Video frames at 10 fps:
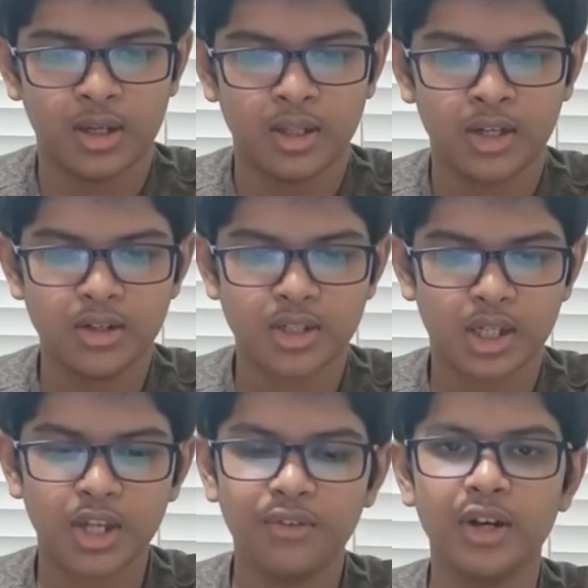There is
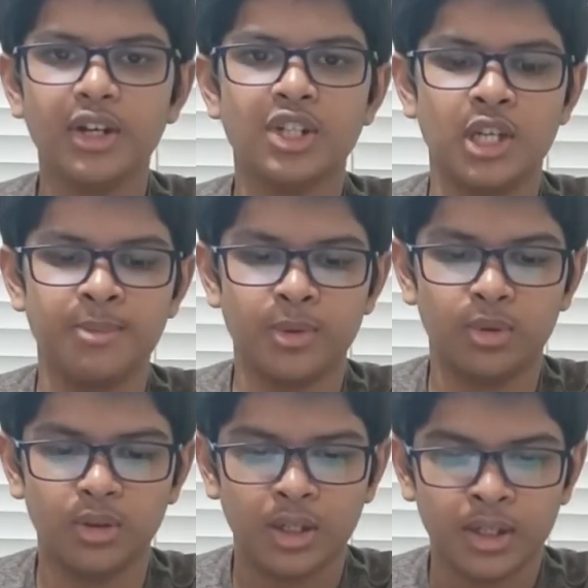another very cheap
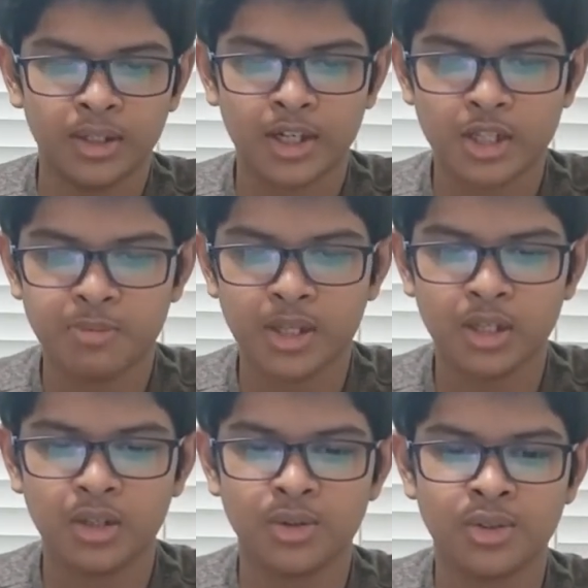tool that is
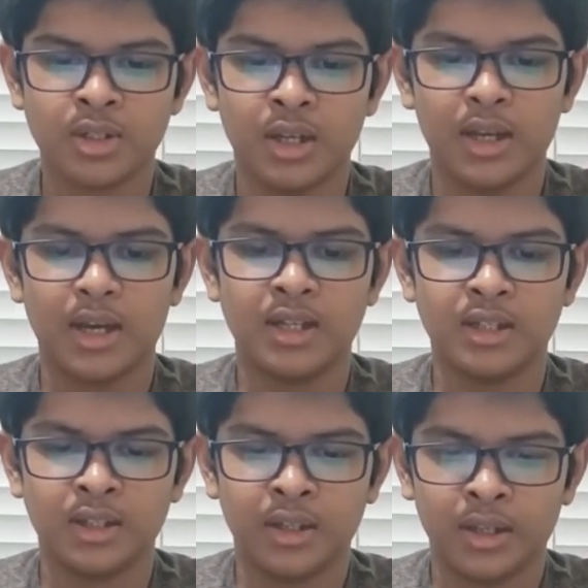being used, and
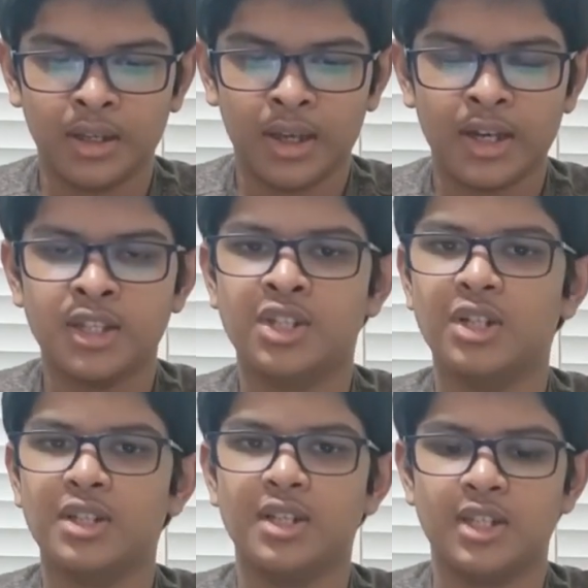it's
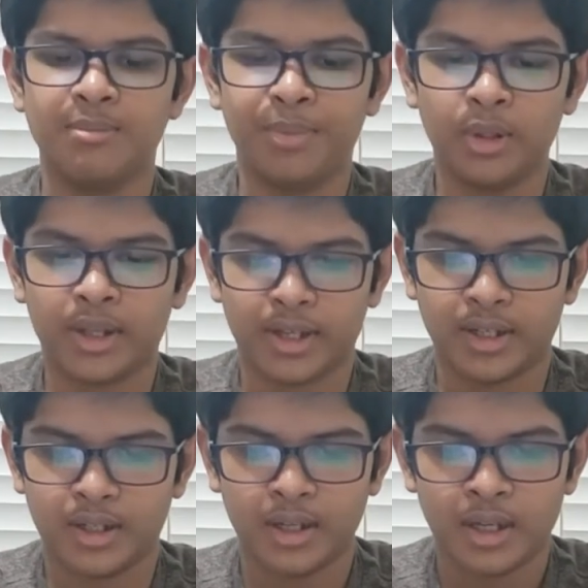just a simple net.
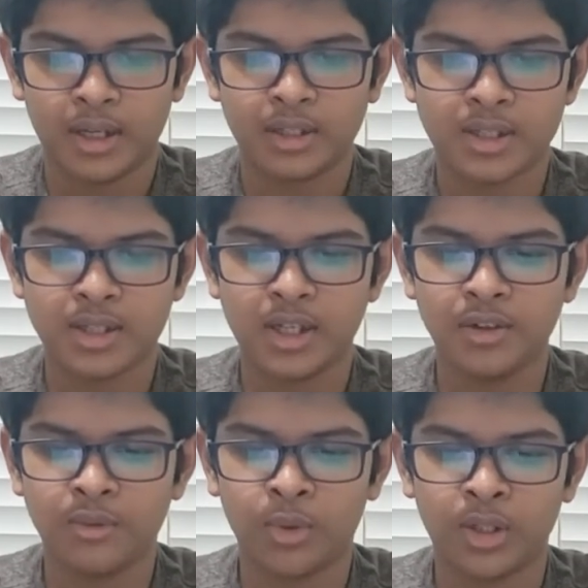In the city
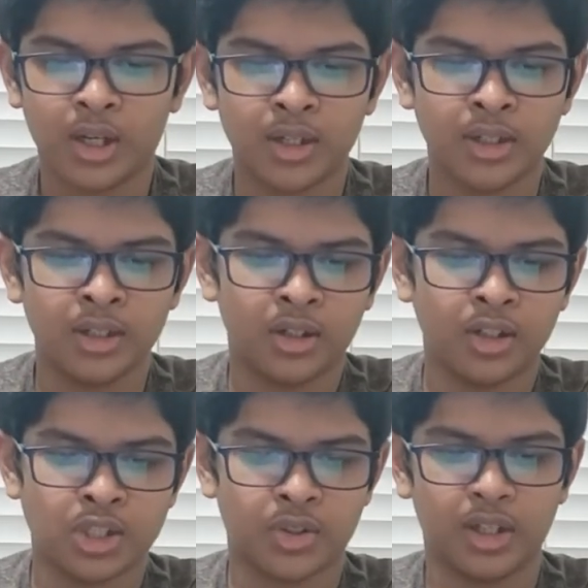of Kwinana,
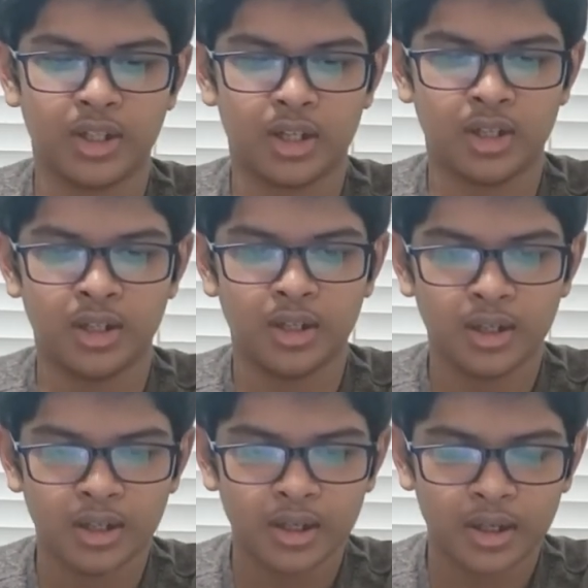Australia,
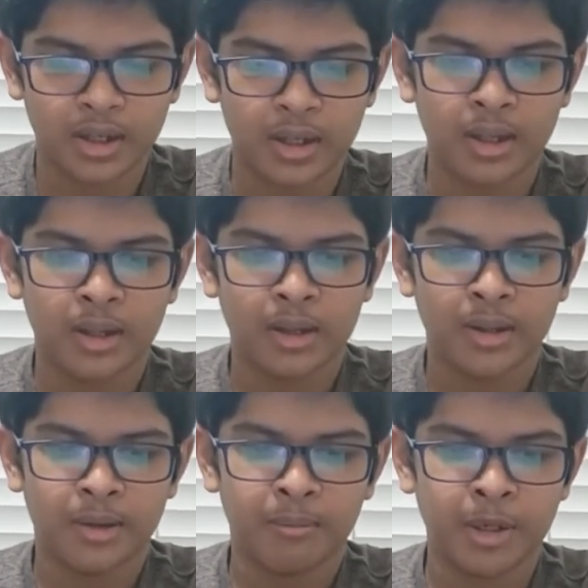
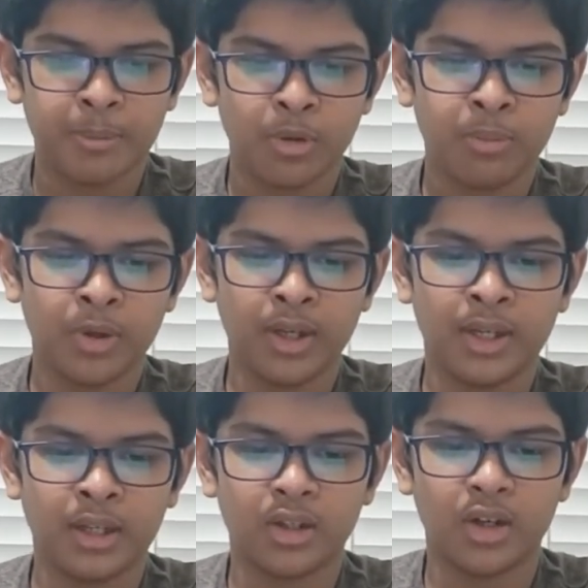people put
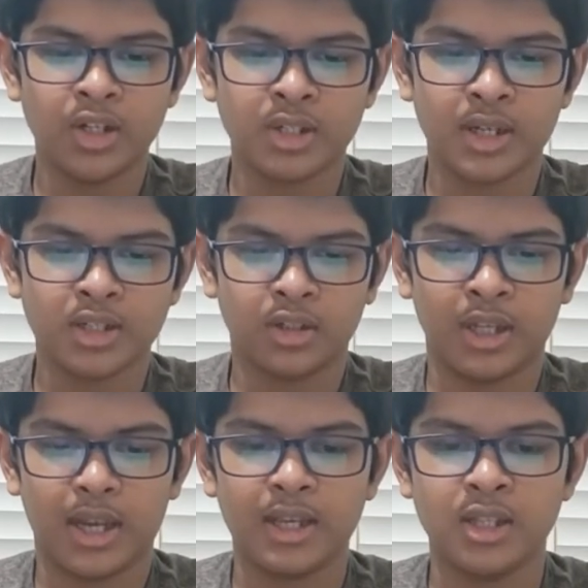in large nets on
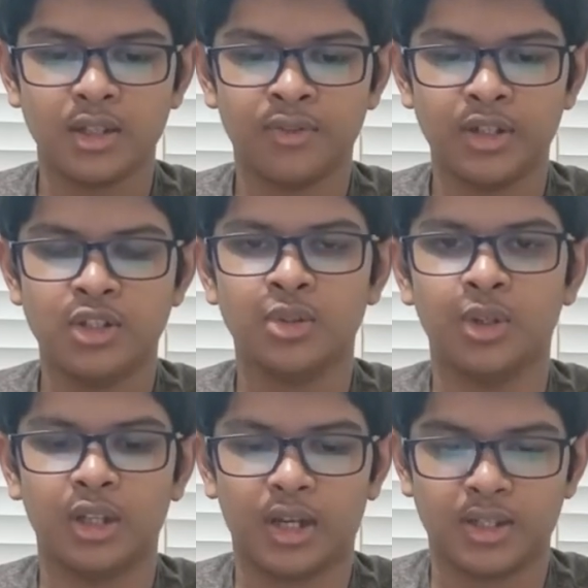the ends of their
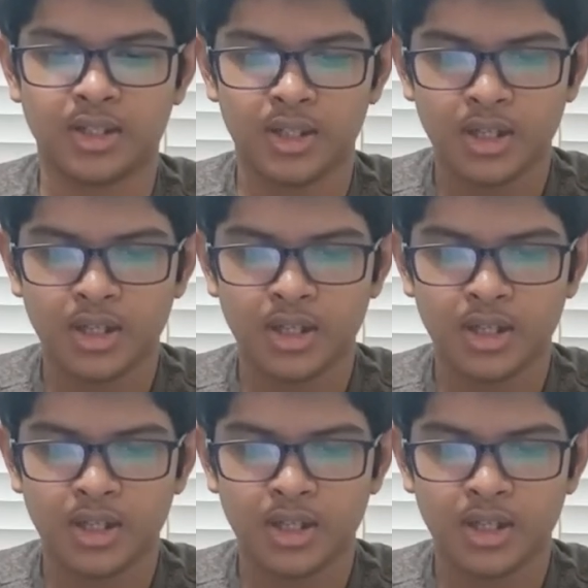sewer lines,